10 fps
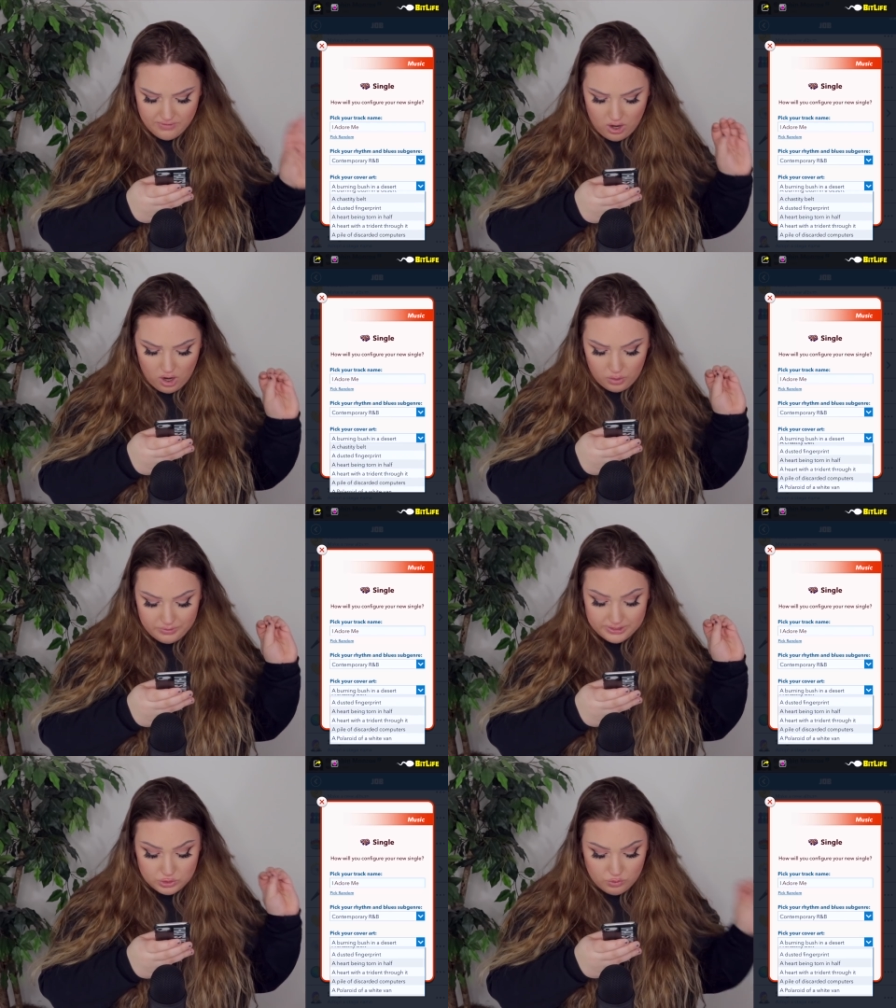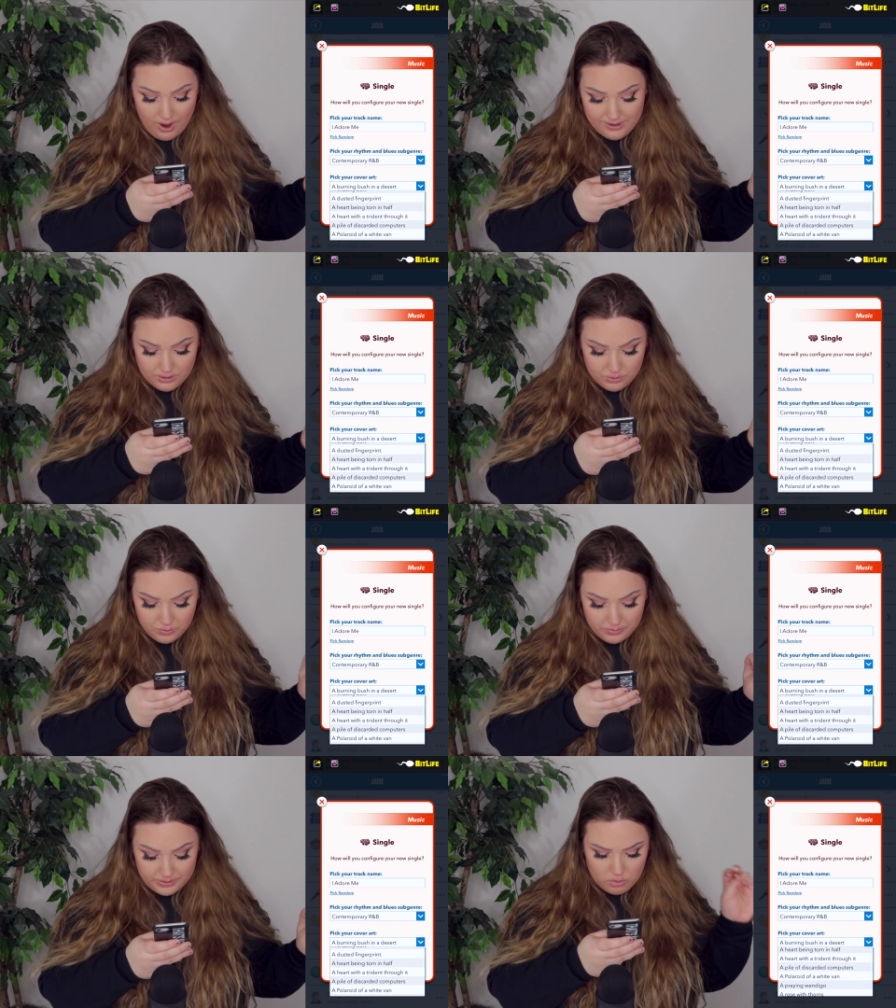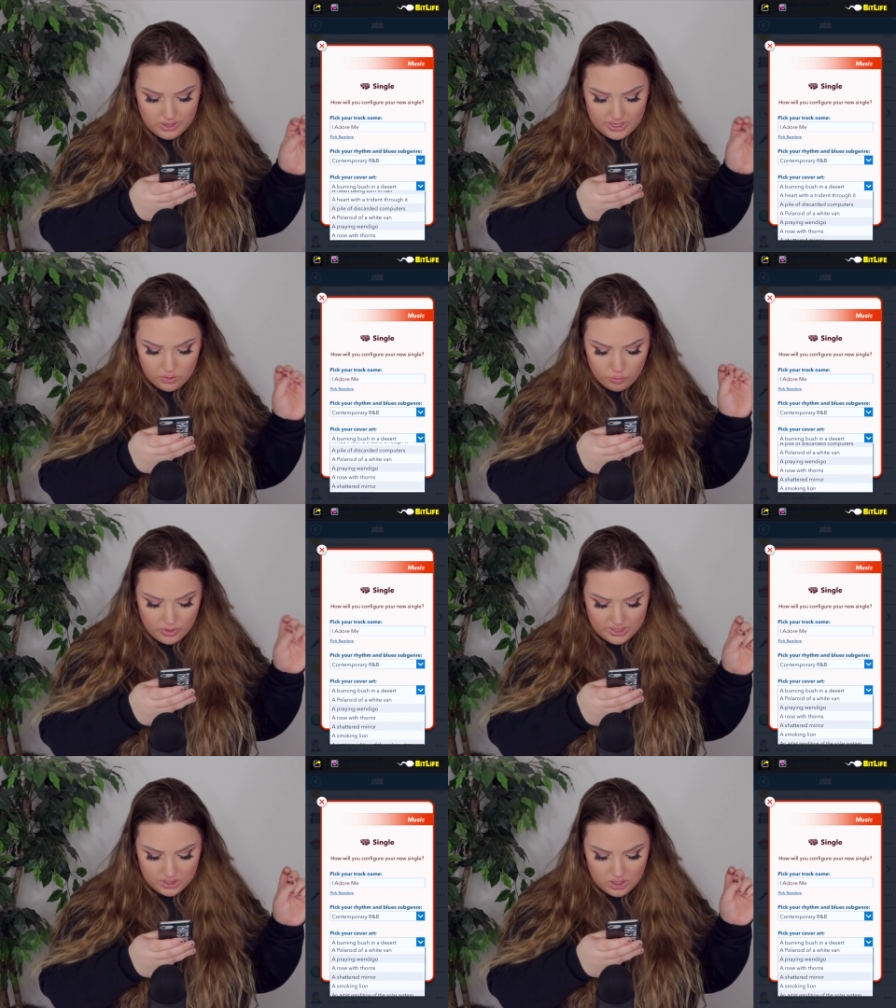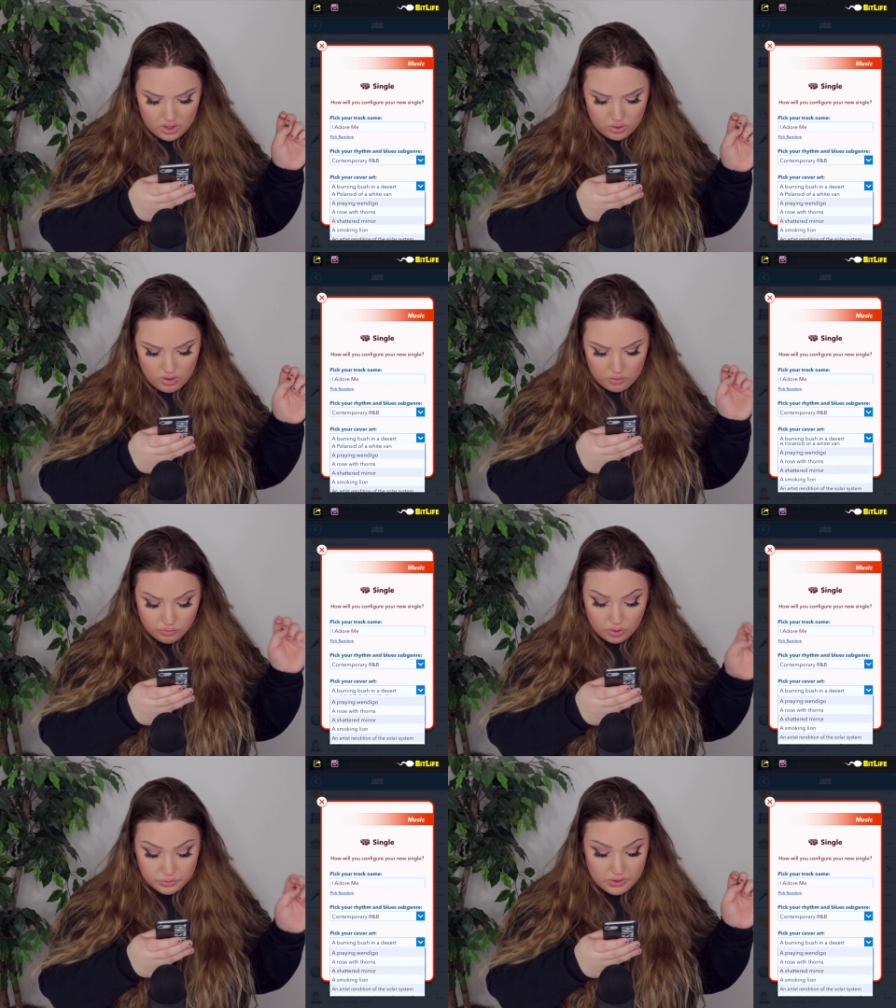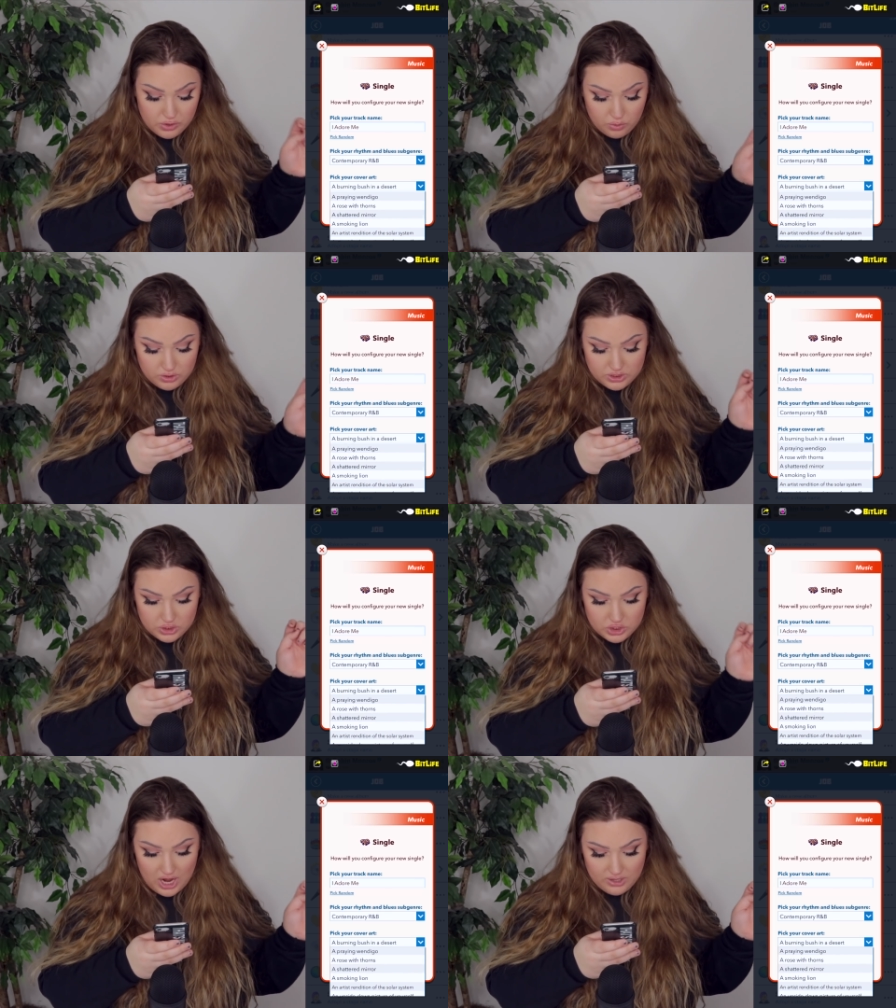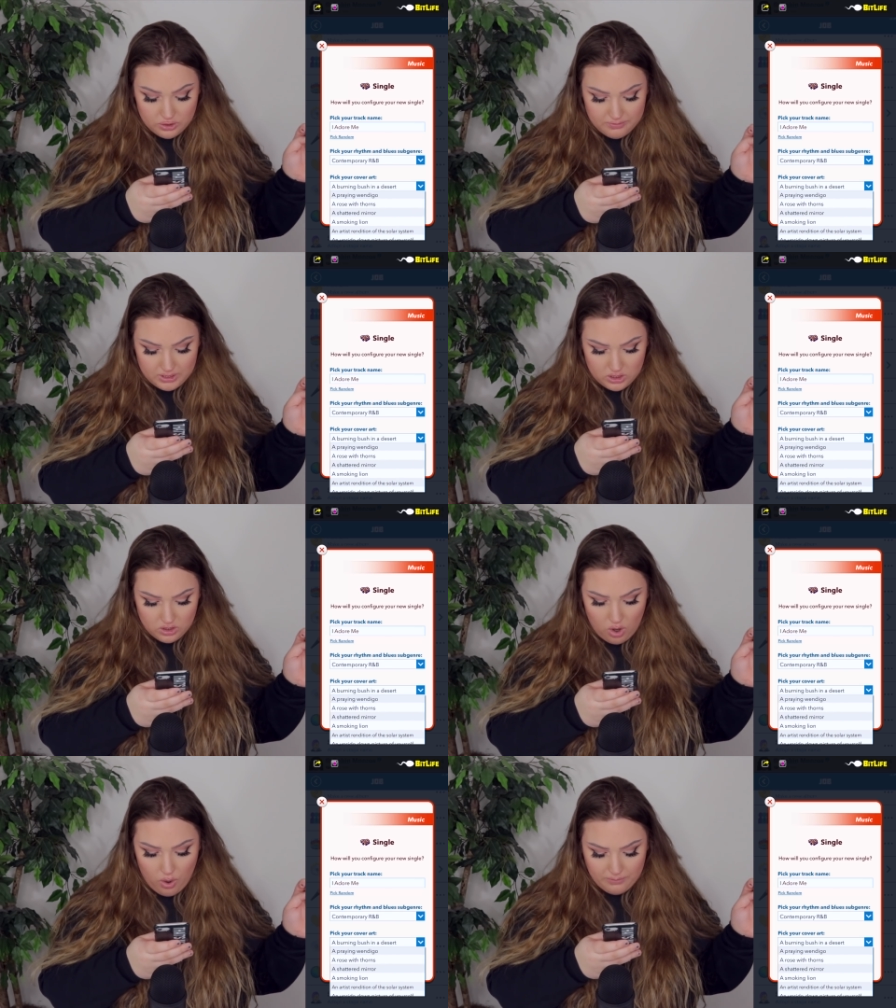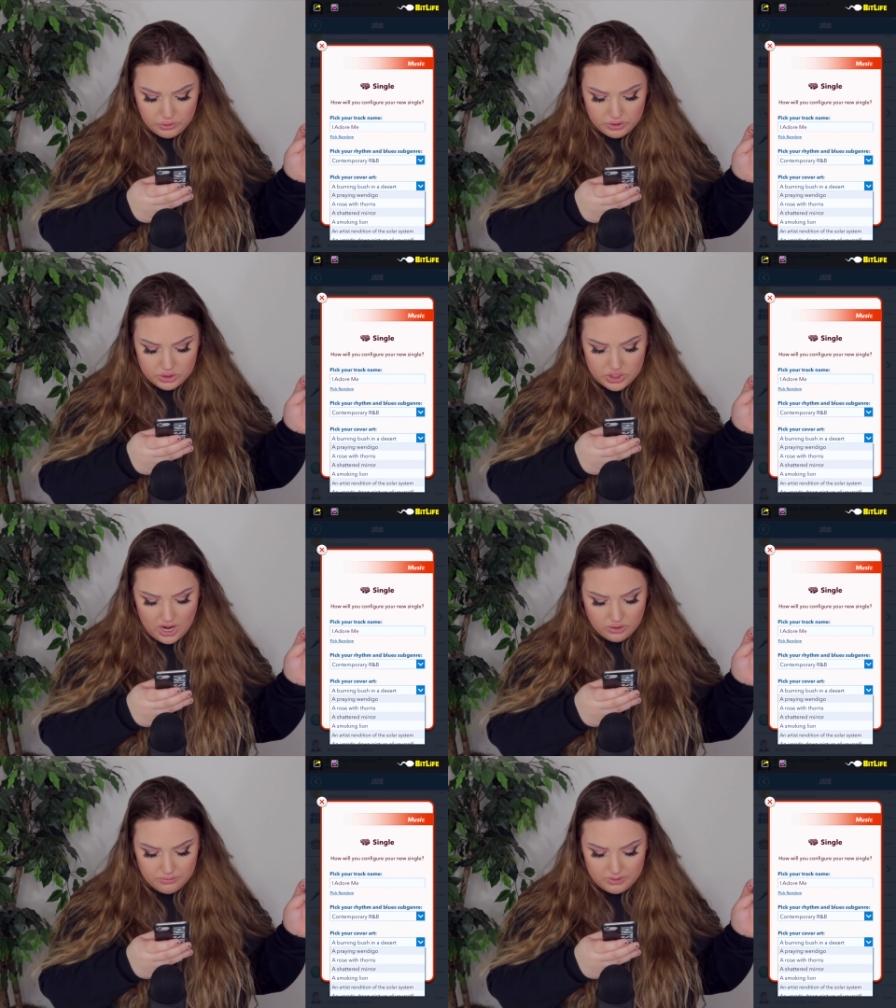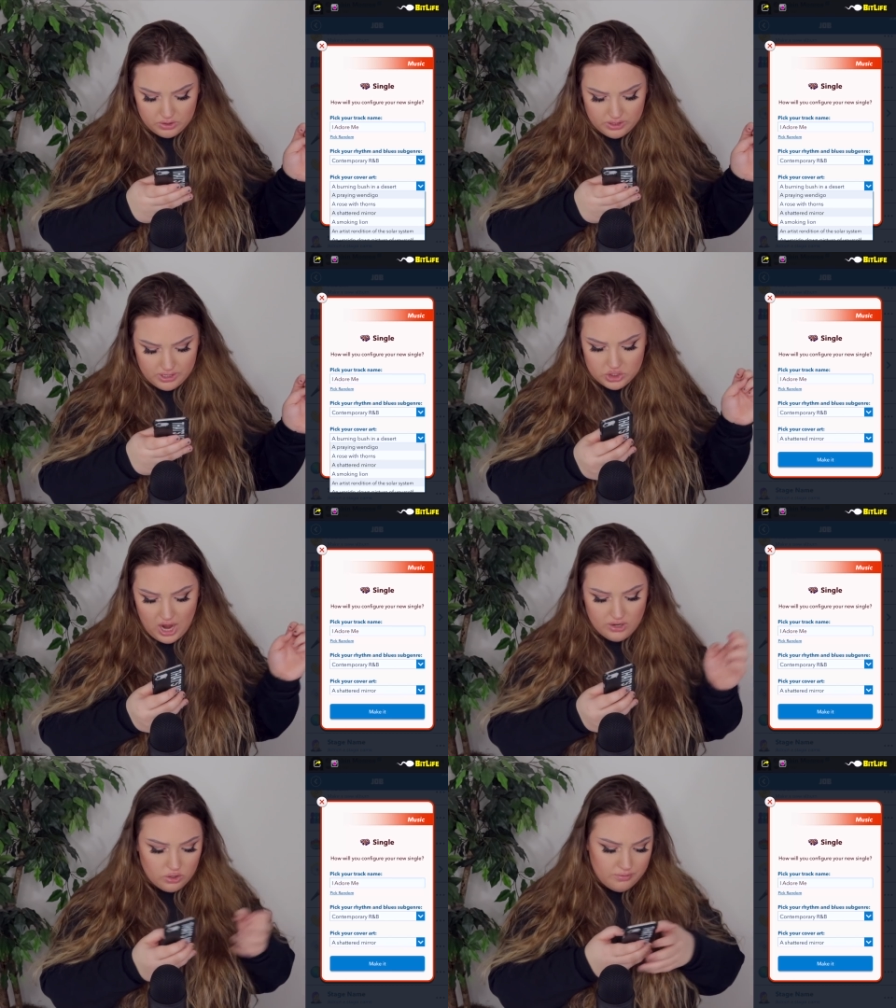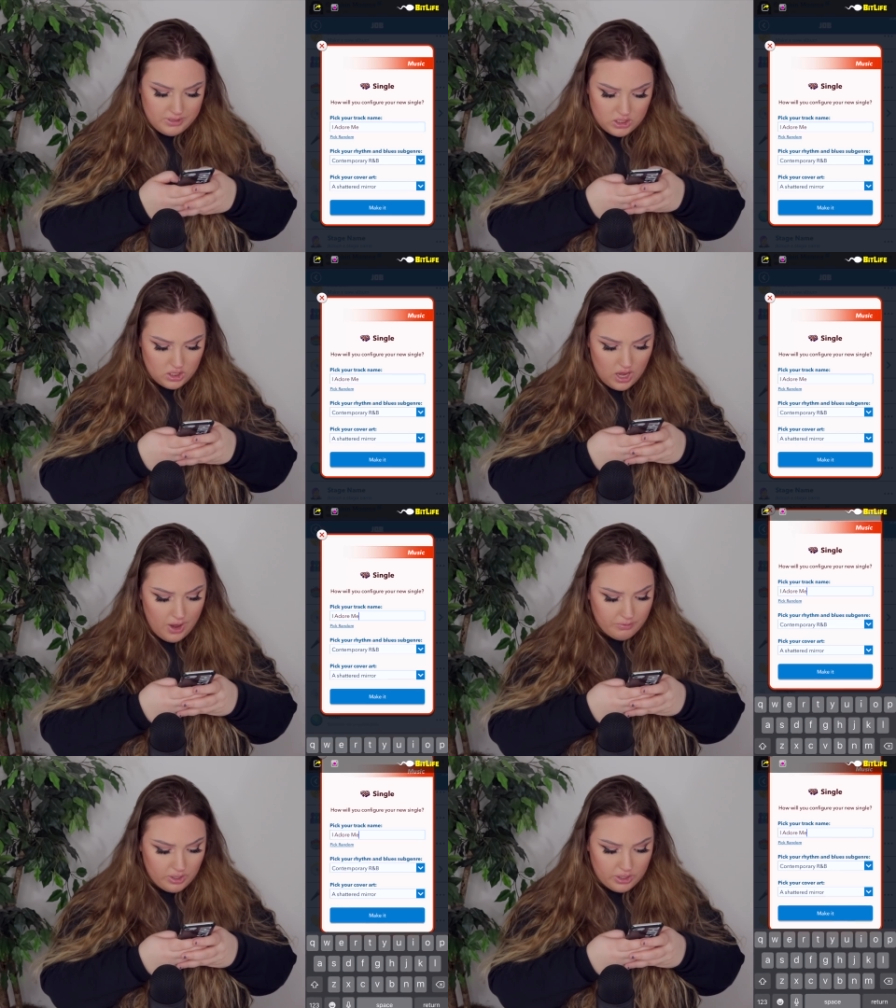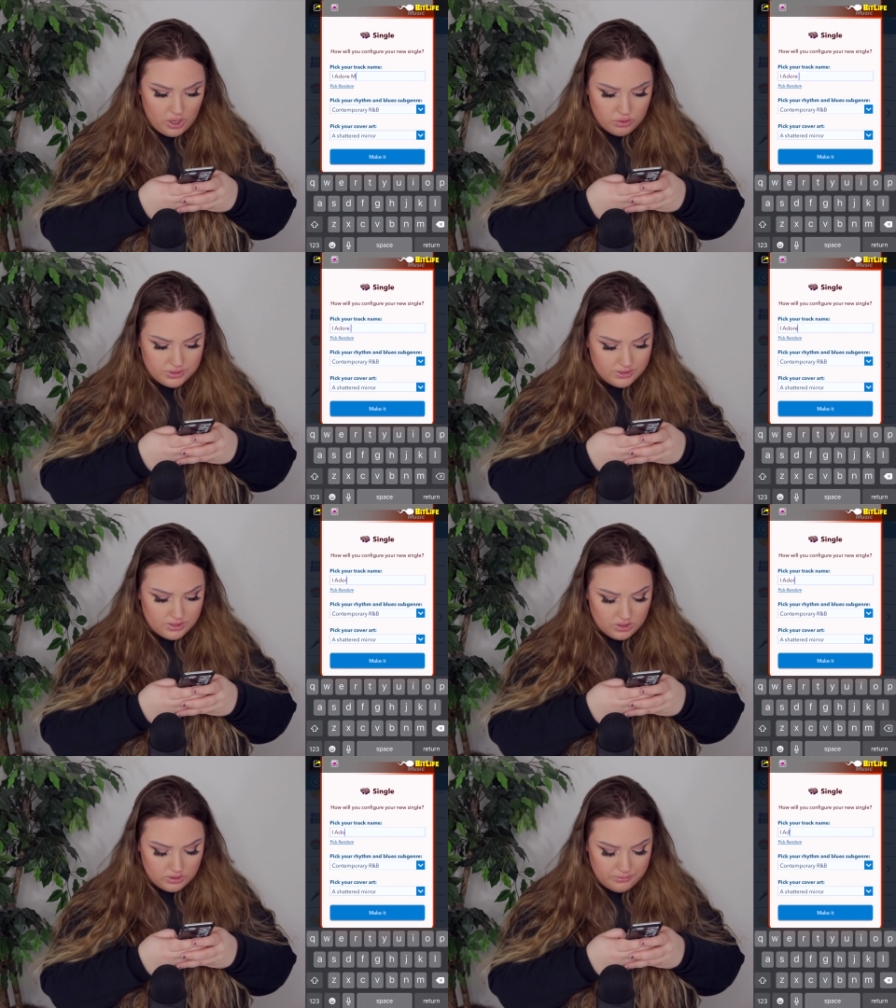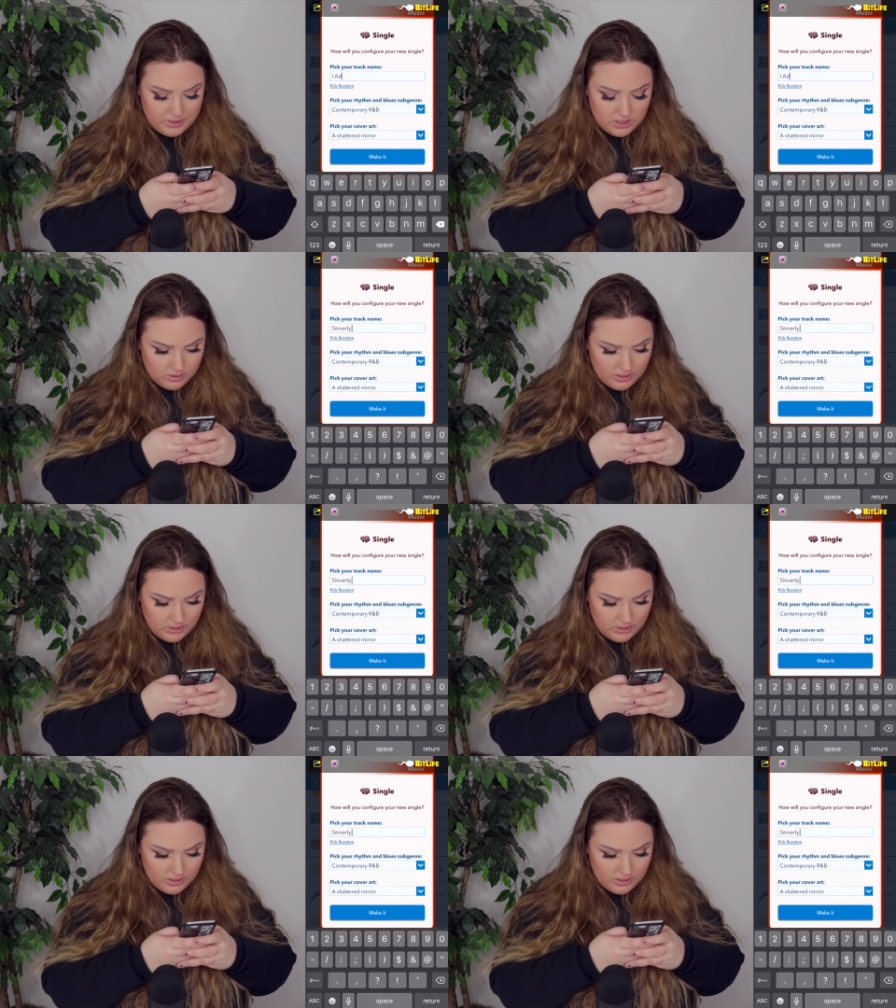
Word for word: A heart with a trident through it. Praying Wendigo. A rose with thorns. A shattered mirror. Oh, I'm doing the shattered mirror thing. Shattered mirror. And we're gonna go Sincerely Me.